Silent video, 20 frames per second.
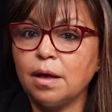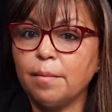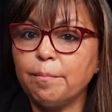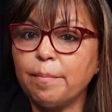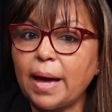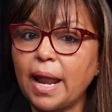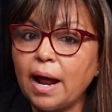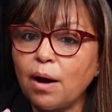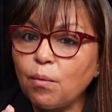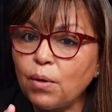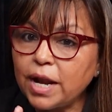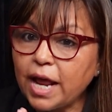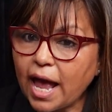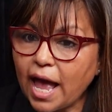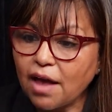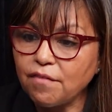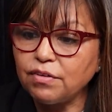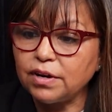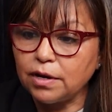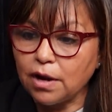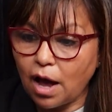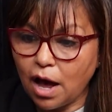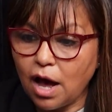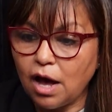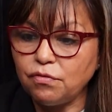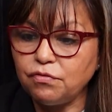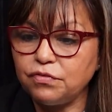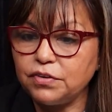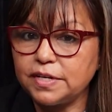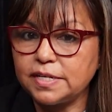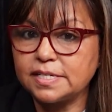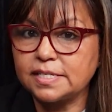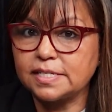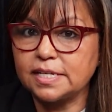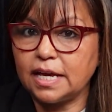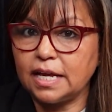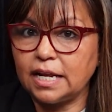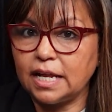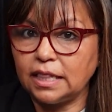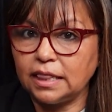But I want to have an office
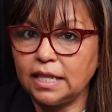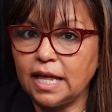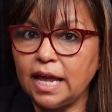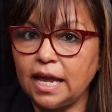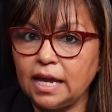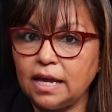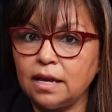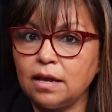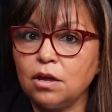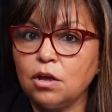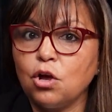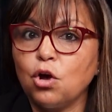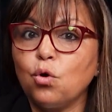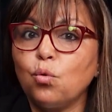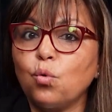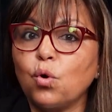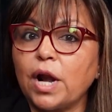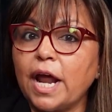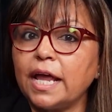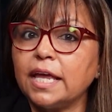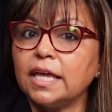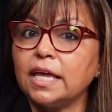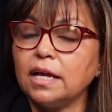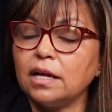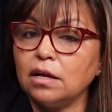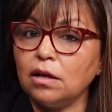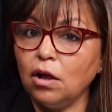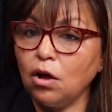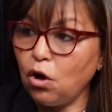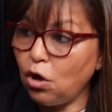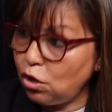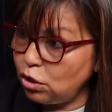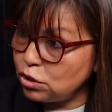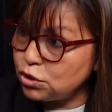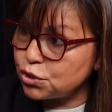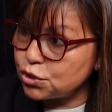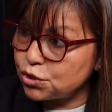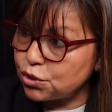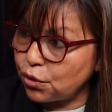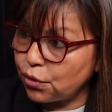in LA where I can
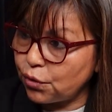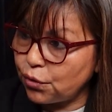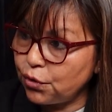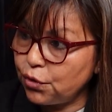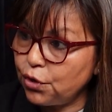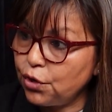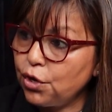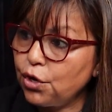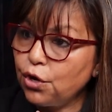also